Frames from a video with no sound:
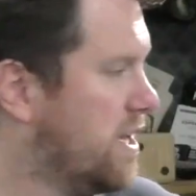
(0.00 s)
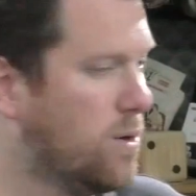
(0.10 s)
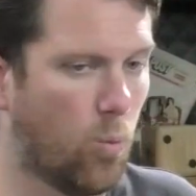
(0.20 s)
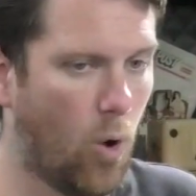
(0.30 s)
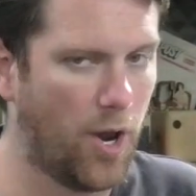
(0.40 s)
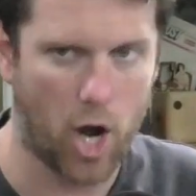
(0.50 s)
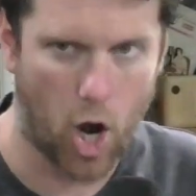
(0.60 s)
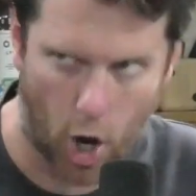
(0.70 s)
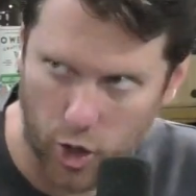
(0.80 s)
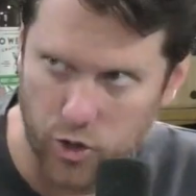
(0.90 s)

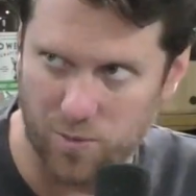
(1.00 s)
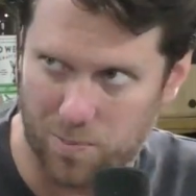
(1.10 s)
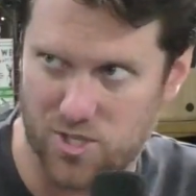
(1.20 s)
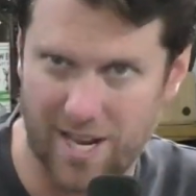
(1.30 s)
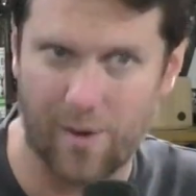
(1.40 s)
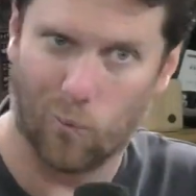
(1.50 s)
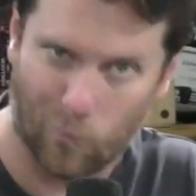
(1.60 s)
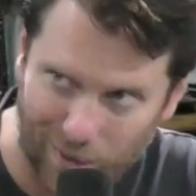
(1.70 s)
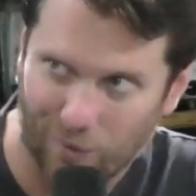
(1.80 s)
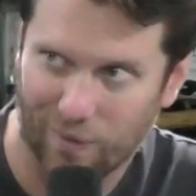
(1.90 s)
100%
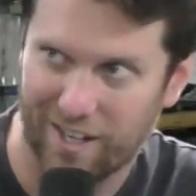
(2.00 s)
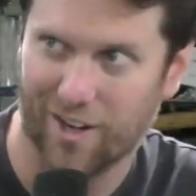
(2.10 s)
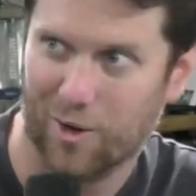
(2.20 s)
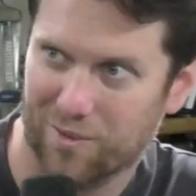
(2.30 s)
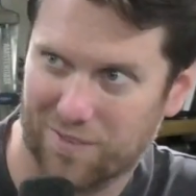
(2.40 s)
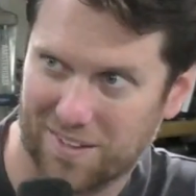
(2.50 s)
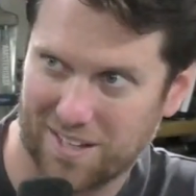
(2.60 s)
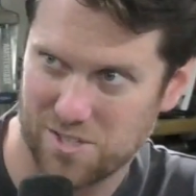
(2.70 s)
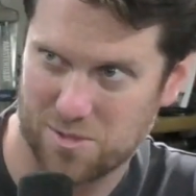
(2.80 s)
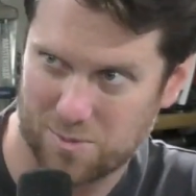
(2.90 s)
will hit
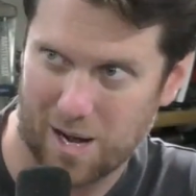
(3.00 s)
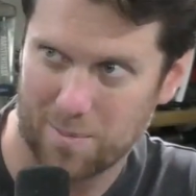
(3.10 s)
150,000 subscribers.